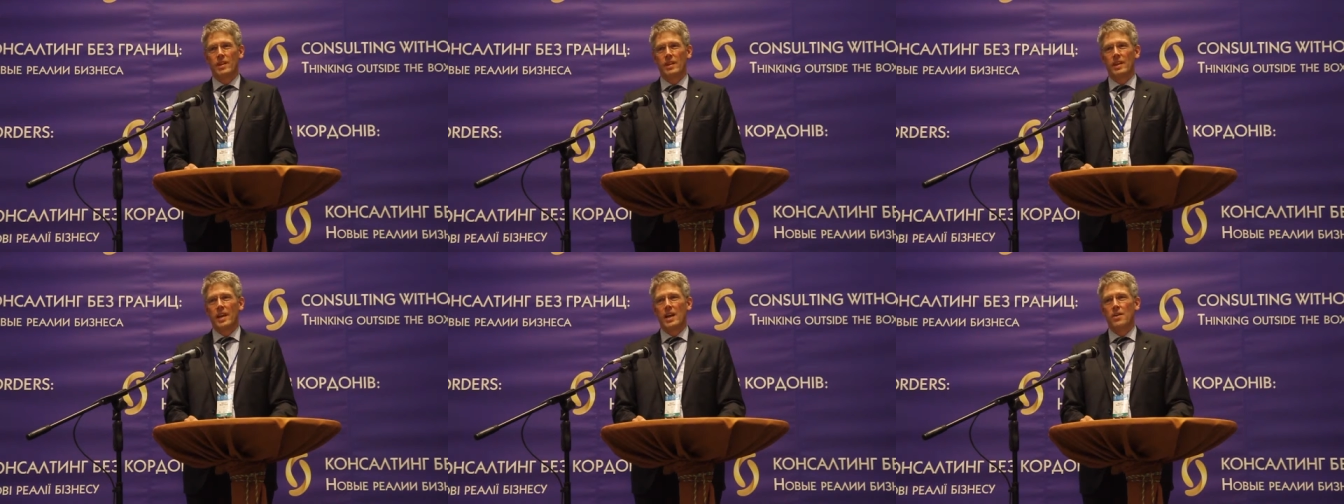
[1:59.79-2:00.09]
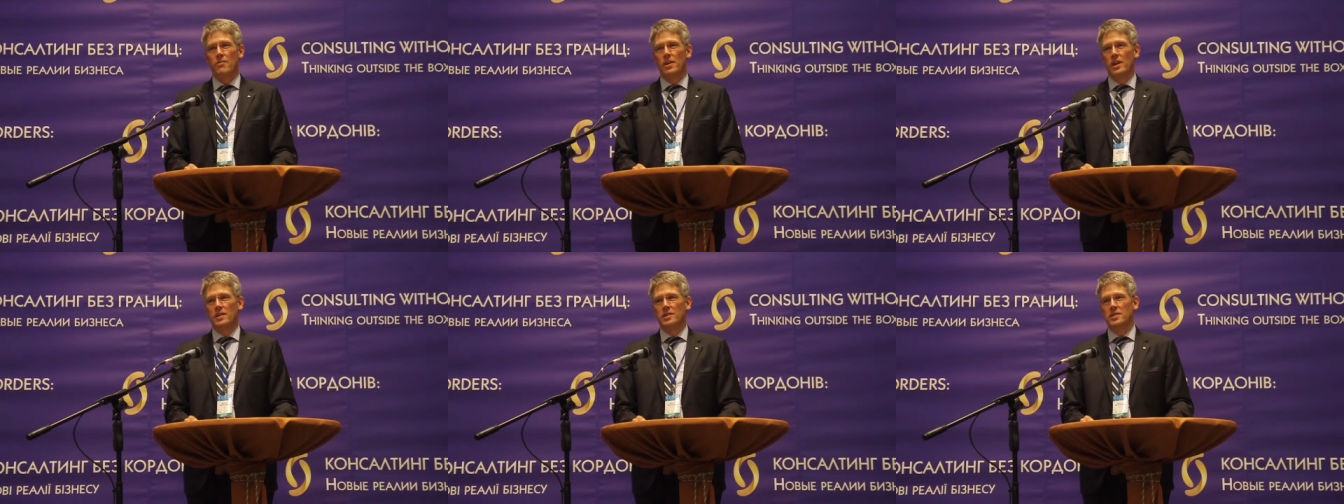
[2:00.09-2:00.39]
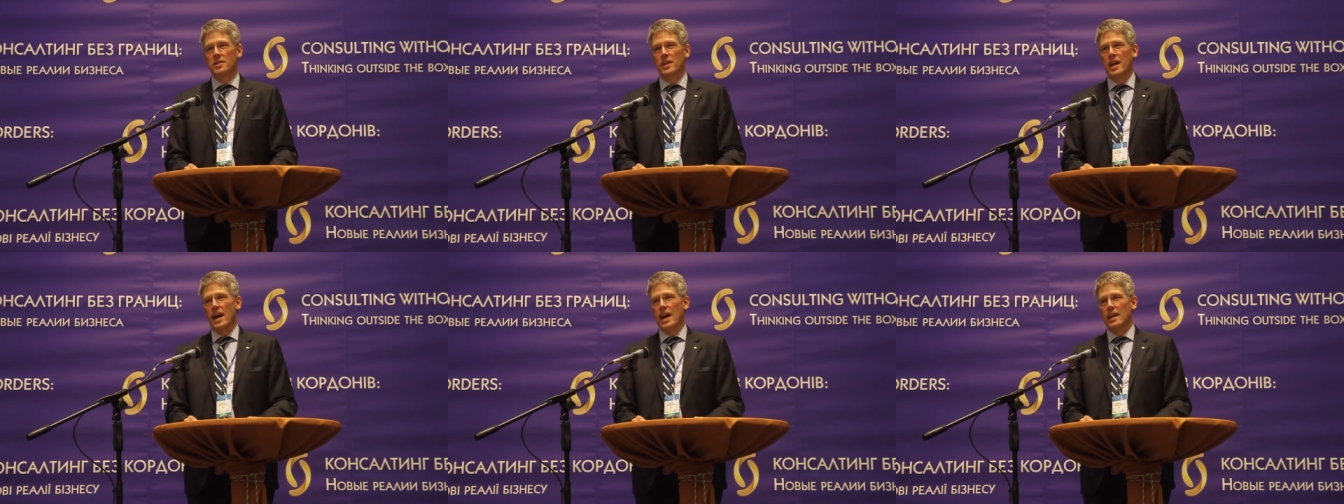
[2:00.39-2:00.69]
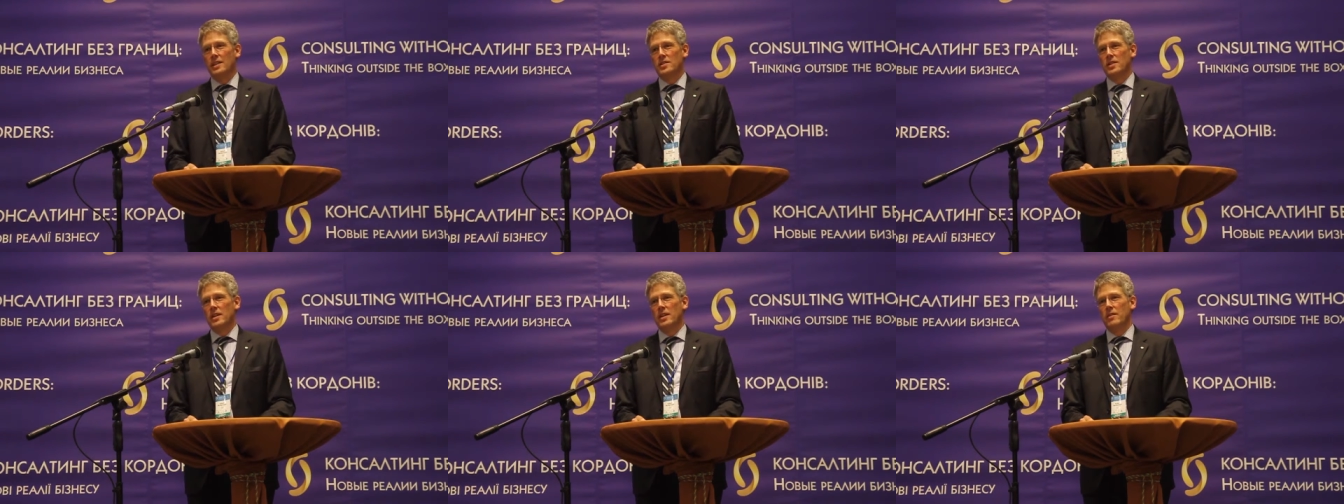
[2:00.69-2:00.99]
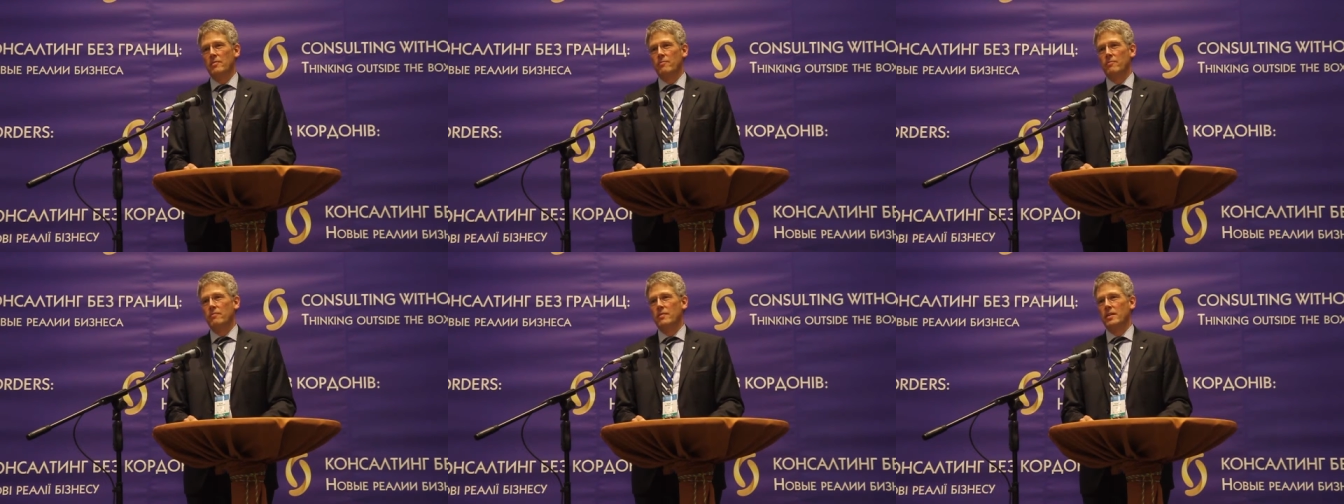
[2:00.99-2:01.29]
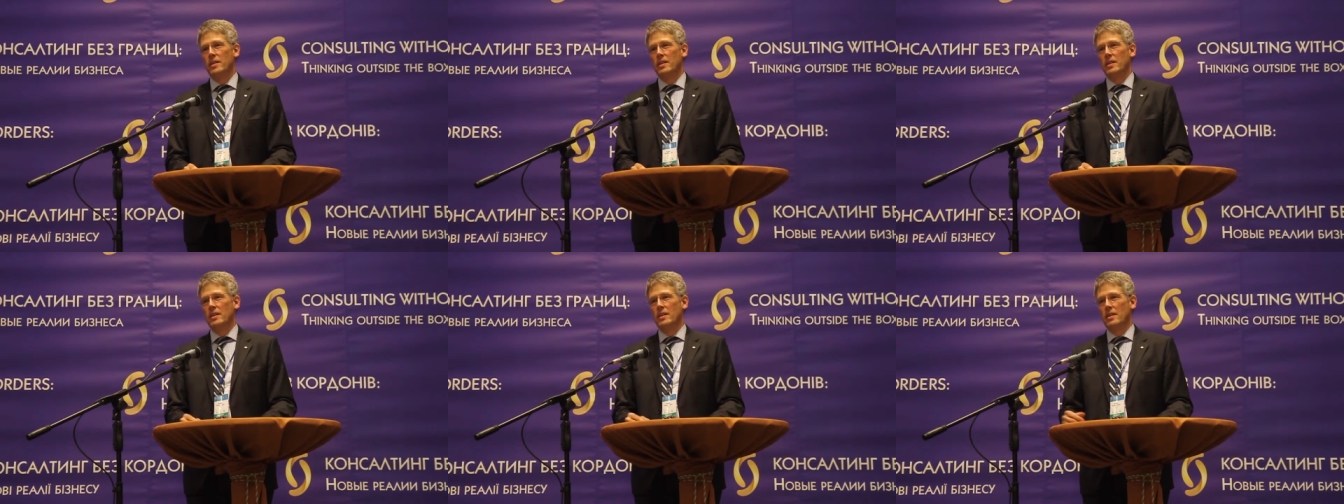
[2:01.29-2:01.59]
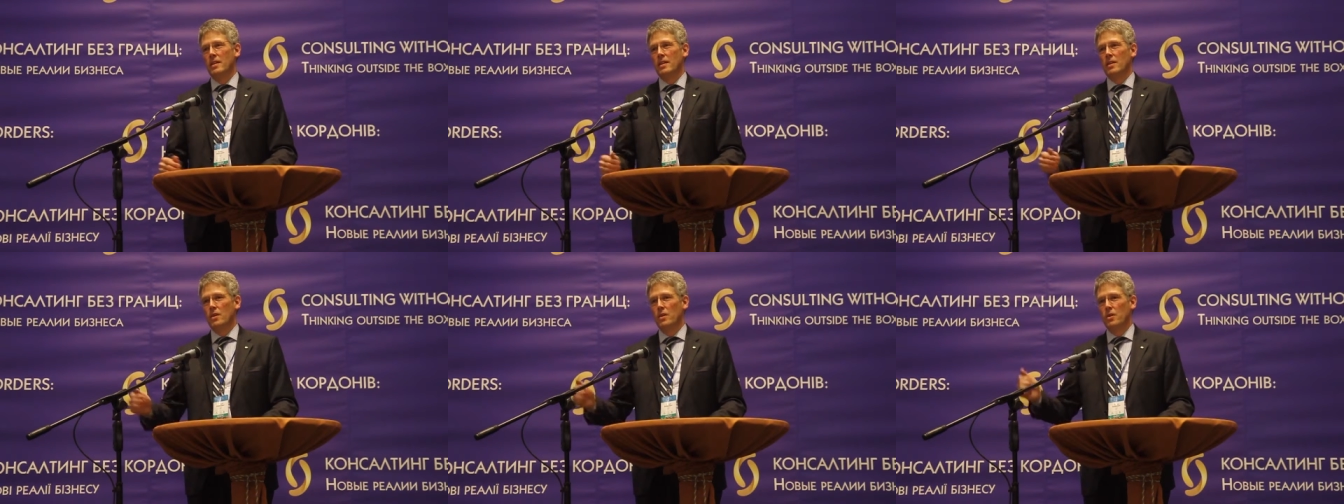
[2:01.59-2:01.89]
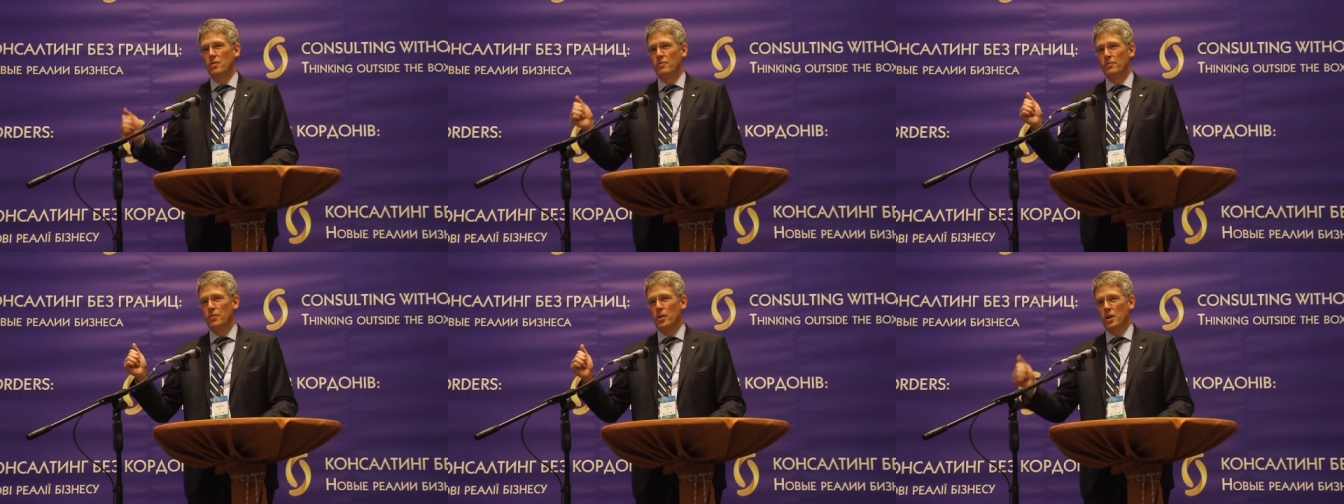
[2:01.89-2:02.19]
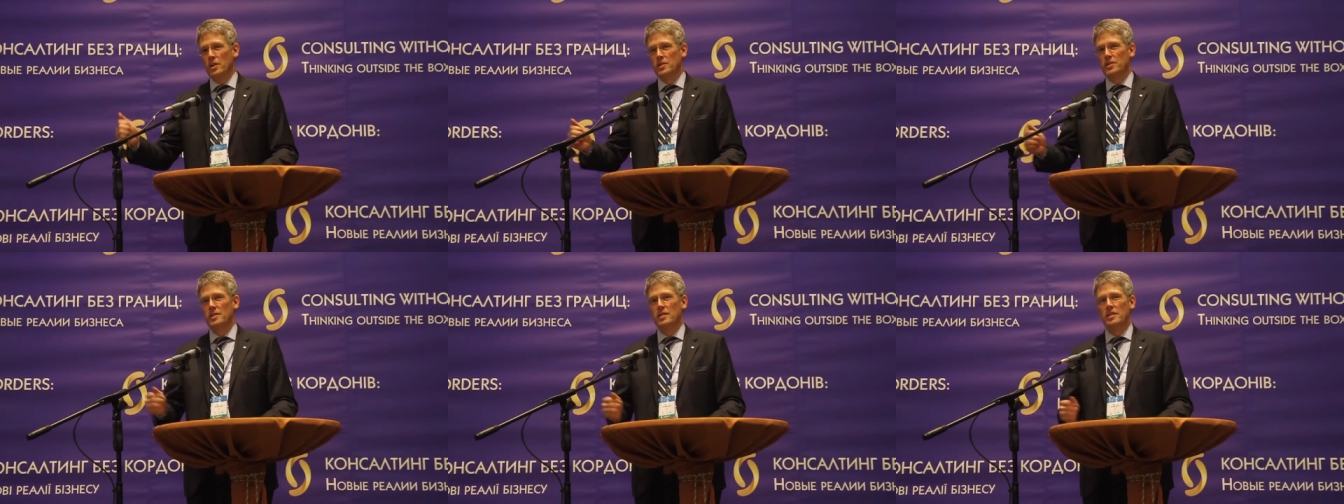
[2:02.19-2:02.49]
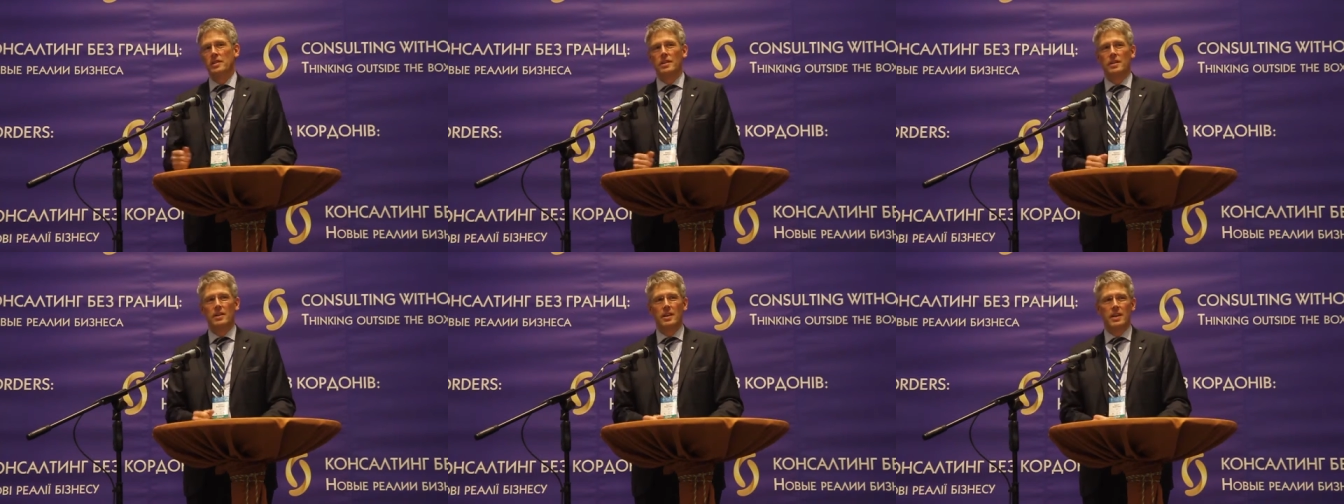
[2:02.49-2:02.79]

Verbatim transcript: gave us the answer first,